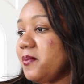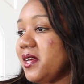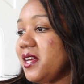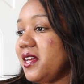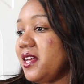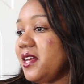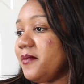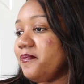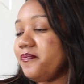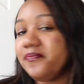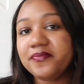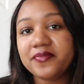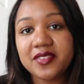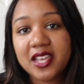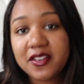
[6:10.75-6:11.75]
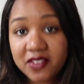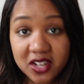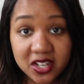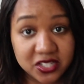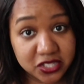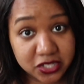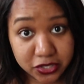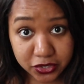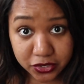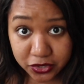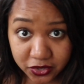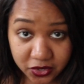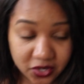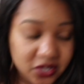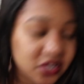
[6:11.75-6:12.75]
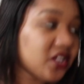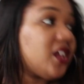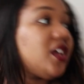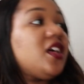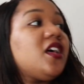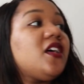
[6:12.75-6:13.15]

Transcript: But in regards to New York,